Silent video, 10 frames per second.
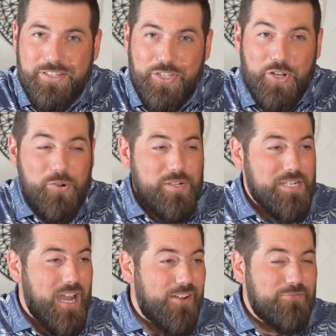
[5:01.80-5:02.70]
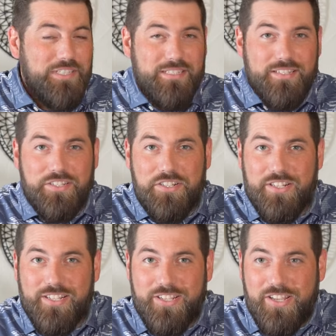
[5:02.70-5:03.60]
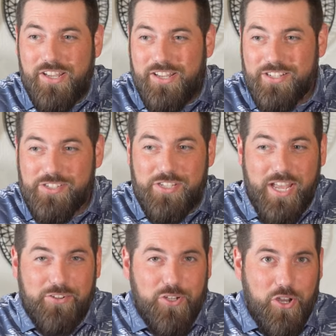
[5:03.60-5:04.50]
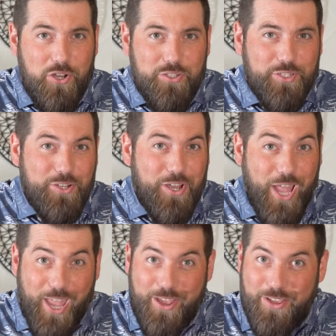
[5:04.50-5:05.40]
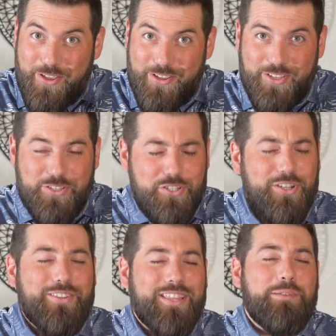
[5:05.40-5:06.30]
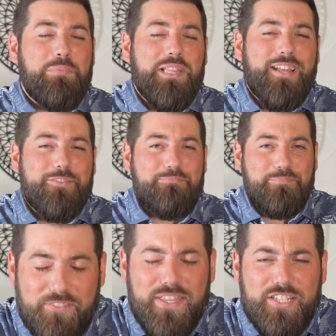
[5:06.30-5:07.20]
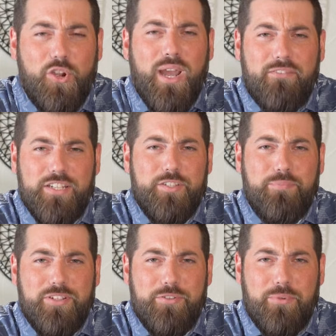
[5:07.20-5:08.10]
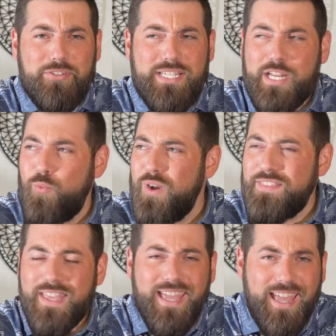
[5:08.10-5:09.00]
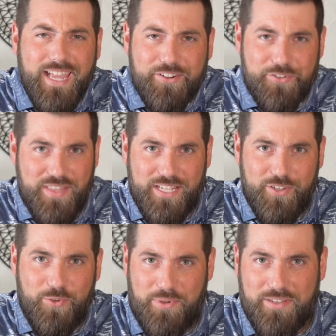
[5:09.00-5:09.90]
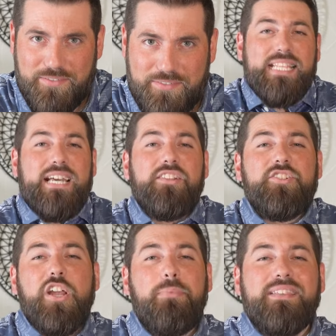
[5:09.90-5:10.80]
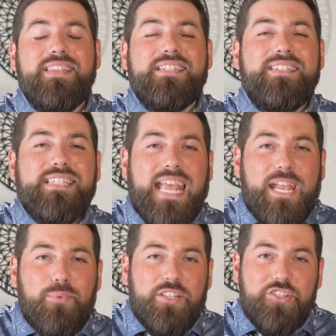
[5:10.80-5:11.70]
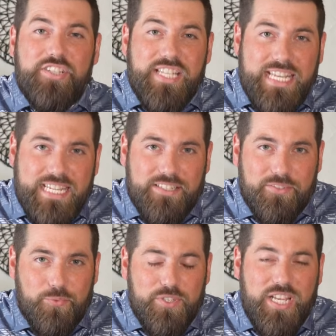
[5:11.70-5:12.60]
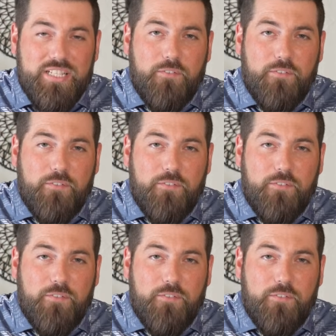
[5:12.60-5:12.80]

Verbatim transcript: you know, coffee, alcohol. You can thank me later. If they don't have an espresso martini, what the heck are they doing? Now let's talk about the sandwich scene, which has a